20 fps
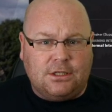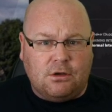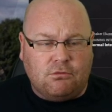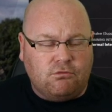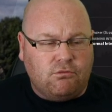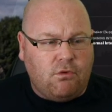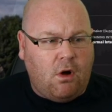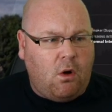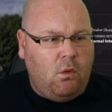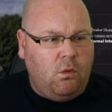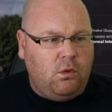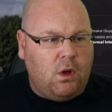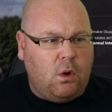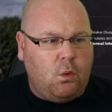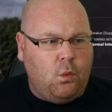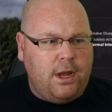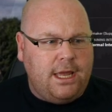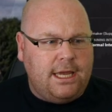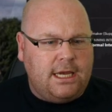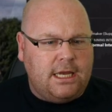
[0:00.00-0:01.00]
the role
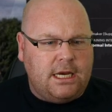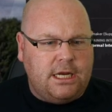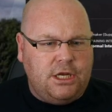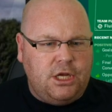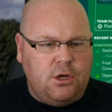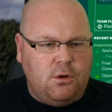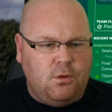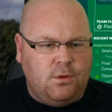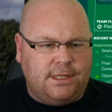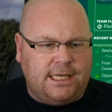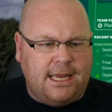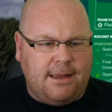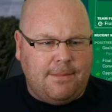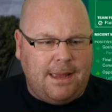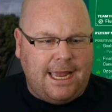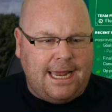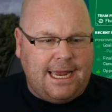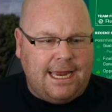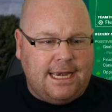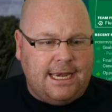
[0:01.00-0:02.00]
that we're going to use him
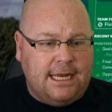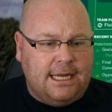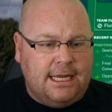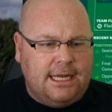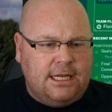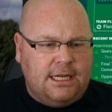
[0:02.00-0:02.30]
in